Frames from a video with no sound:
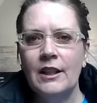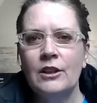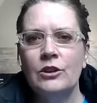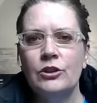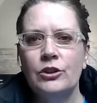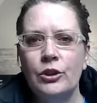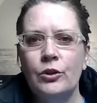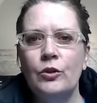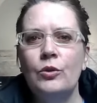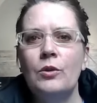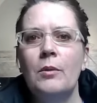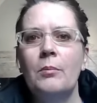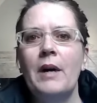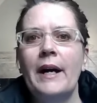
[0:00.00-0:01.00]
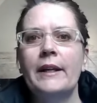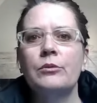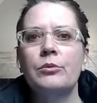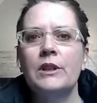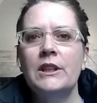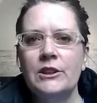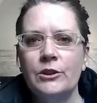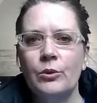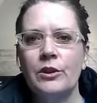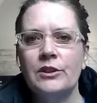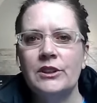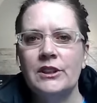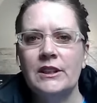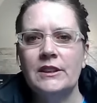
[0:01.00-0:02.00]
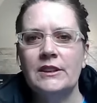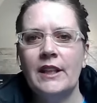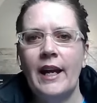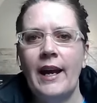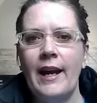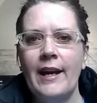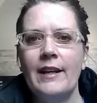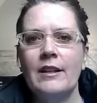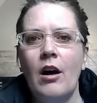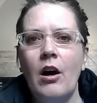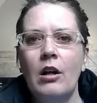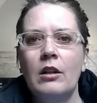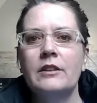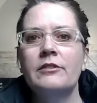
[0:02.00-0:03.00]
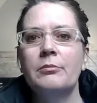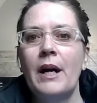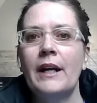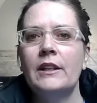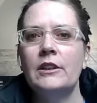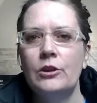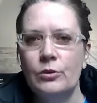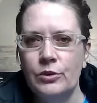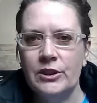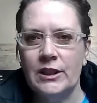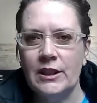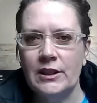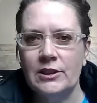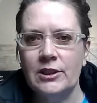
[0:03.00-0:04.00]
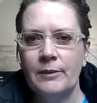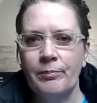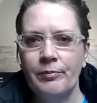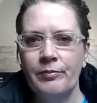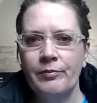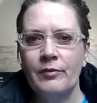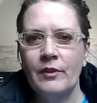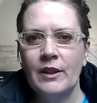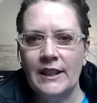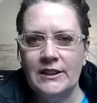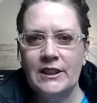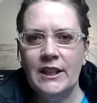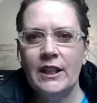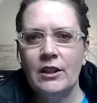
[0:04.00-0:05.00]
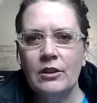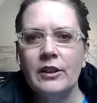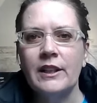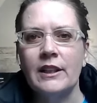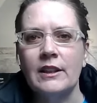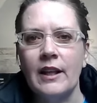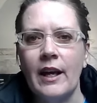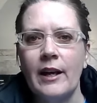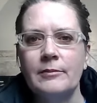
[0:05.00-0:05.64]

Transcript: to my resources and all of my usage. Let's take a look at that.